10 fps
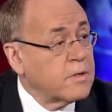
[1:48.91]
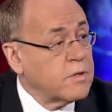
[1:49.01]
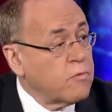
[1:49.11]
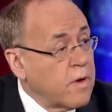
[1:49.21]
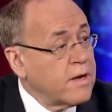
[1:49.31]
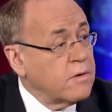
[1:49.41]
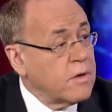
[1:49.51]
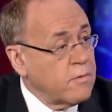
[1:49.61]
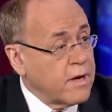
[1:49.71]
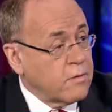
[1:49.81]
It's
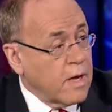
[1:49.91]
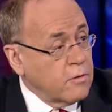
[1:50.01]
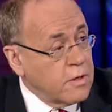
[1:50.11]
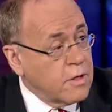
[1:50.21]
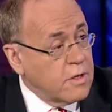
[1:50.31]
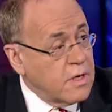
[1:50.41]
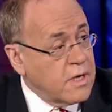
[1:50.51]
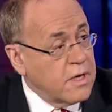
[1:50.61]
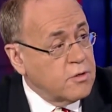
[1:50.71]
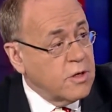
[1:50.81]
irregular. I look at an
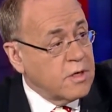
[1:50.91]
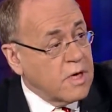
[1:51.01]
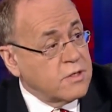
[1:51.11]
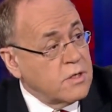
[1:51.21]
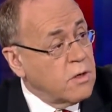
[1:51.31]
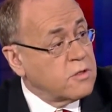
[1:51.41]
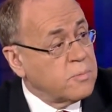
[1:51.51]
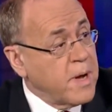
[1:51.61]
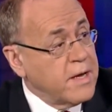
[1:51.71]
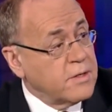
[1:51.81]
EKG and I see those
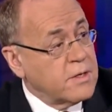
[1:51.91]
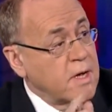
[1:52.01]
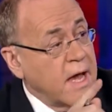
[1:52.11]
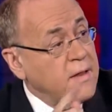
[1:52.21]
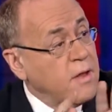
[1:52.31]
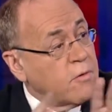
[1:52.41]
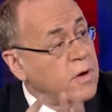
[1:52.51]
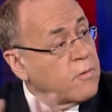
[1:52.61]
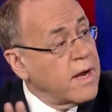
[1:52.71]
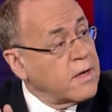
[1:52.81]
spikes and they're
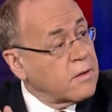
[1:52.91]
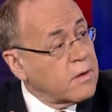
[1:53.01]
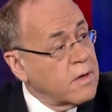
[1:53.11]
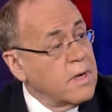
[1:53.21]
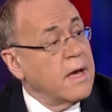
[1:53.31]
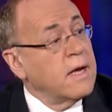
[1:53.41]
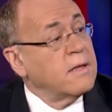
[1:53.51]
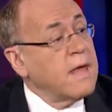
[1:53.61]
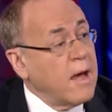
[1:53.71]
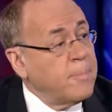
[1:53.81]
irregular. And
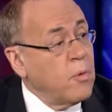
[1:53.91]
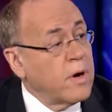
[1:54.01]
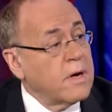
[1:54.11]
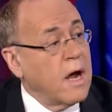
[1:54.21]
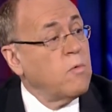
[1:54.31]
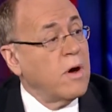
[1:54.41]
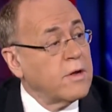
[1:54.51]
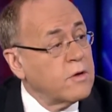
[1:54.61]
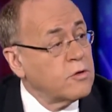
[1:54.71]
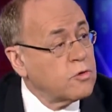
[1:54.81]
at that point, I want
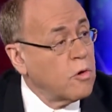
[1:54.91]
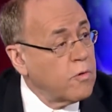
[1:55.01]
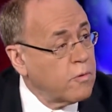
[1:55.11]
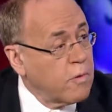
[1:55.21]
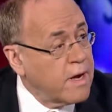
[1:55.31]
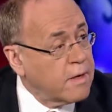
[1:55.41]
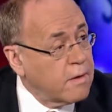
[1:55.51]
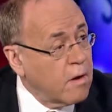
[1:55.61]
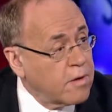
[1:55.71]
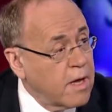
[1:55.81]
to control the rate,
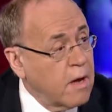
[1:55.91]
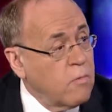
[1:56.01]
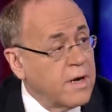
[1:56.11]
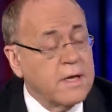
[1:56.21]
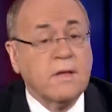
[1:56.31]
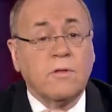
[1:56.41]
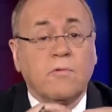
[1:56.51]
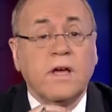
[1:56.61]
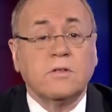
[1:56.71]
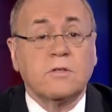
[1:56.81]
okay? I want to get the
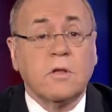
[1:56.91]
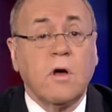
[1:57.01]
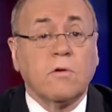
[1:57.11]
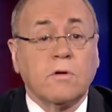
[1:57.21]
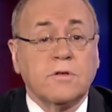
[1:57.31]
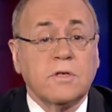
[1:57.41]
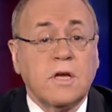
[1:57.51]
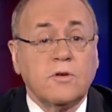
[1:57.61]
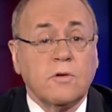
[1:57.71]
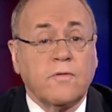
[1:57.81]
rate slow, because in
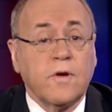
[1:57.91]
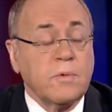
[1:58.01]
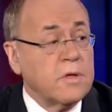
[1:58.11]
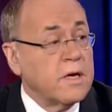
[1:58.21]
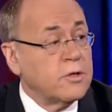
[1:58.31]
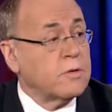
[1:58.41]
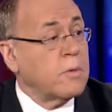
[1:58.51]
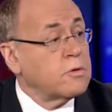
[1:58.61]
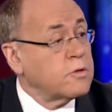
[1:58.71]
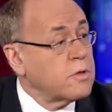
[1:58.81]
atrial fibrillation,
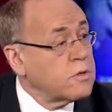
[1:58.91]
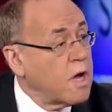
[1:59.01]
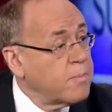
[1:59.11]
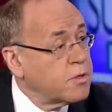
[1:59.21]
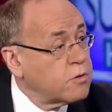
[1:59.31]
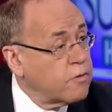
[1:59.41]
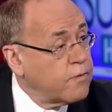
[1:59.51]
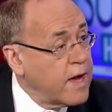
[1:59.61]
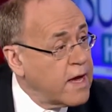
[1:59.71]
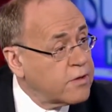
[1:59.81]
most of the time it's too
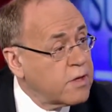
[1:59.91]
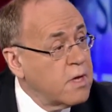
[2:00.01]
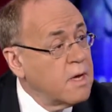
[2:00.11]
fast.